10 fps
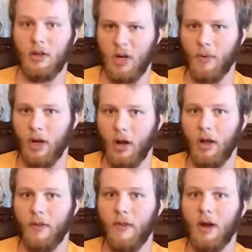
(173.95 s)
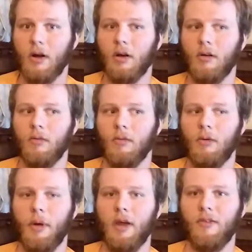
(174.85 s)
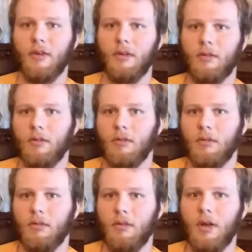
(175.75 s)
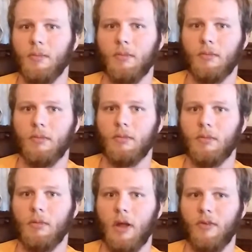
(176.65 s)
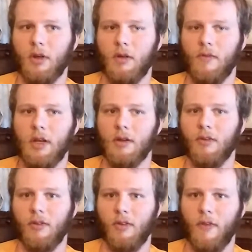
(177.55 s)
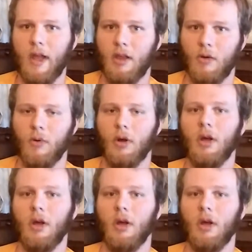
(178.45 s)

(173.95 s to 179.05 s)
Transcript: You didn't want to go out there? Well, pay us a tip as a convenience, as a thank you.